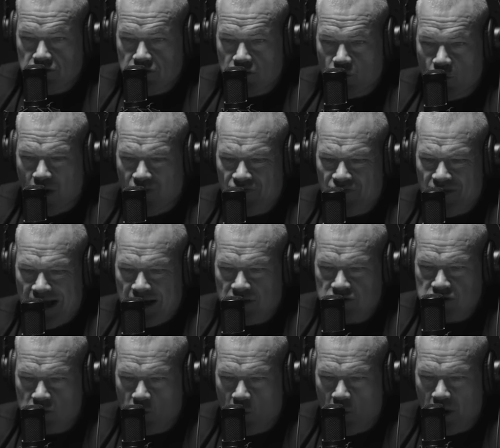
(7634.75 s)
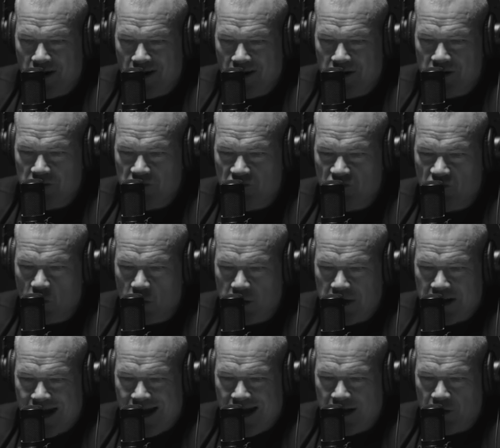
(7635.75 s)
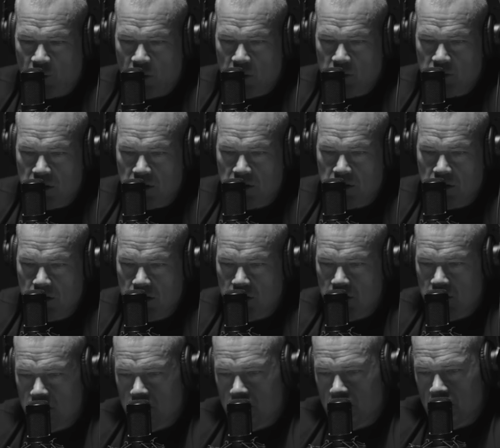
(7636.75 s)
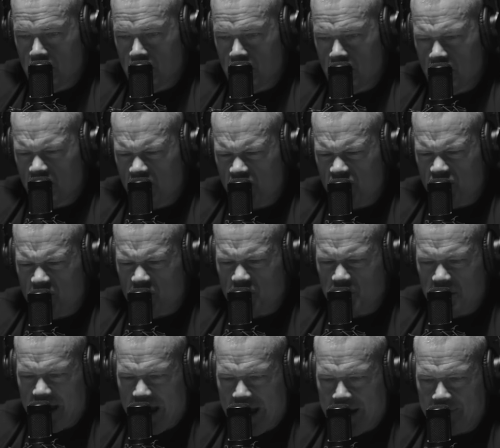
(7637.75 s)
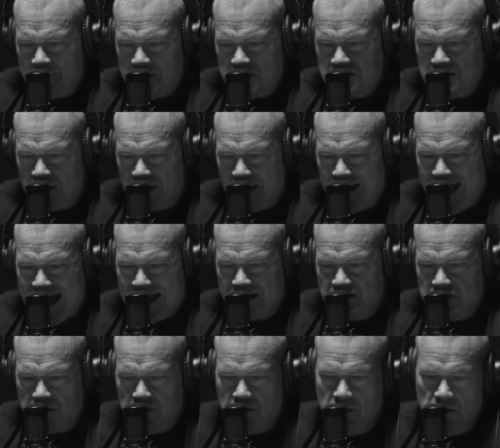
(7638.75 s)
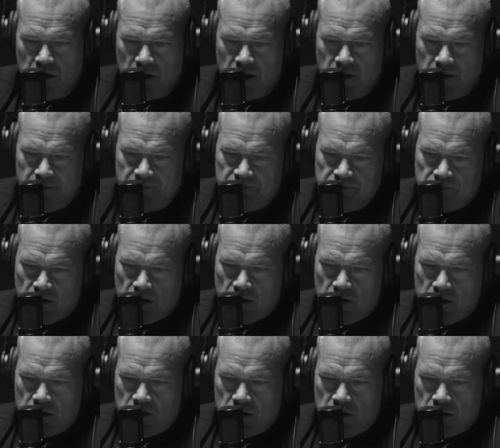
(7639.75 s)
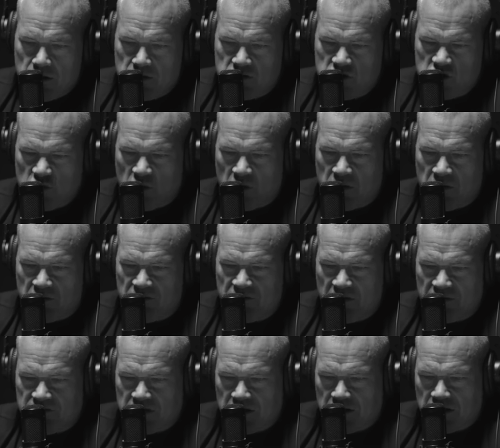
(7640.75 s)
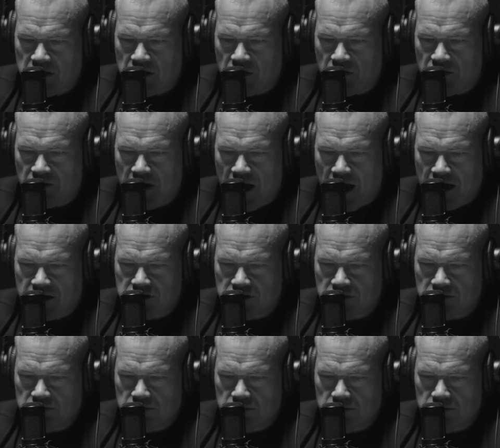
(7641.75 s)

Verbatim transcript: 1,149 wounded, 38 missing in action, 215 killed in action.